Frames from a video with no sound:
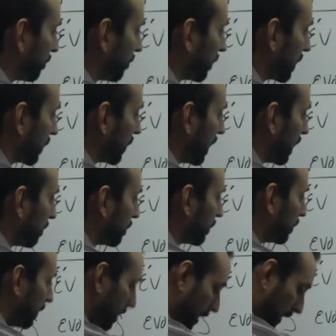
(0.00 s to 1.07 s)
for
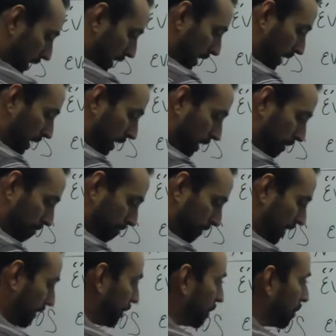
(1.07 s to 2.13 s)
example,
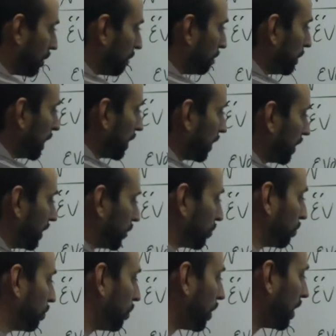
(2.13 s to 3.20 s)
if you know Mia is
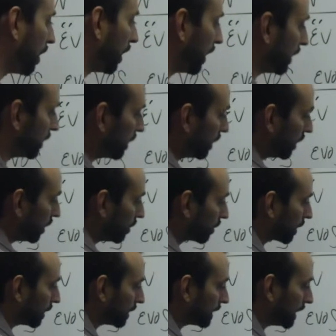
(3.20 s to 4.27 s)
one, you're
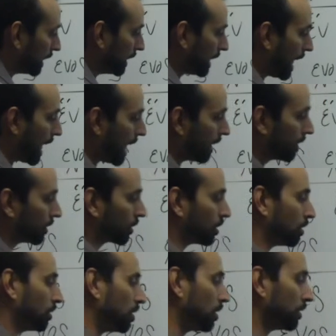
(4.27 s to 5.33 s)
going to see that and
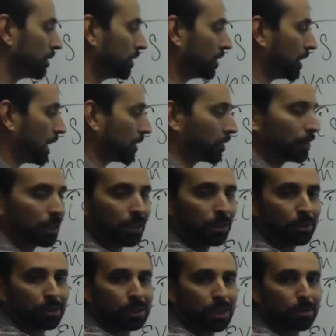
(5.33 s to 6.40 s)
go, see that little iota
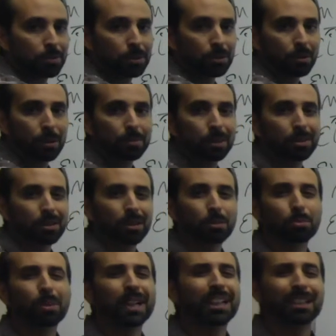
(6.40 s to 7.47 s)
subscript, and you're going to
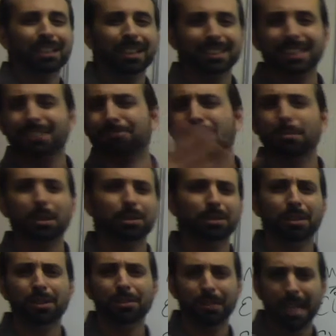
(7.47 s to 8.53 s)
recognize that from
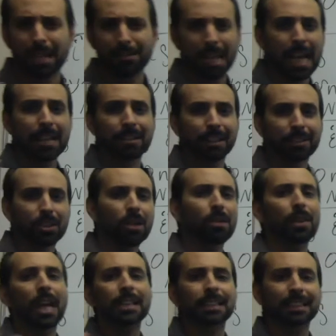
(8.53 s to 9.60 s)
other noun endings. Oh,
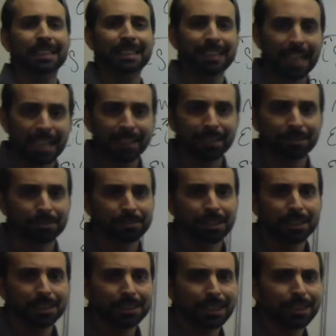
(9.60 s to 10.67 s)
that's a dative.
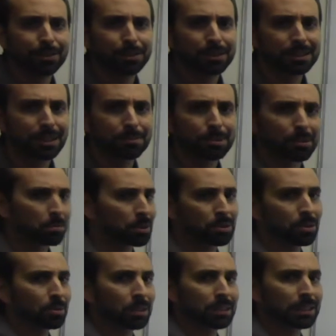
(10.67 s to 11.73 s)
That iota subscript is
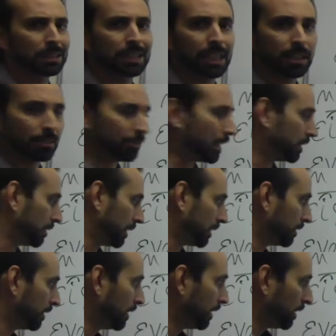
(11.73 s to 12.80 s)
always a dative ending.
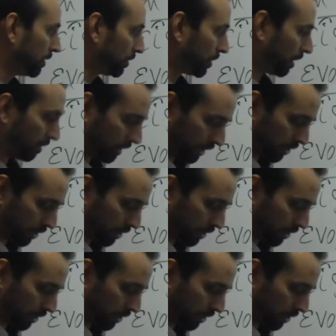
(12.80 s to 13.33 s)
So it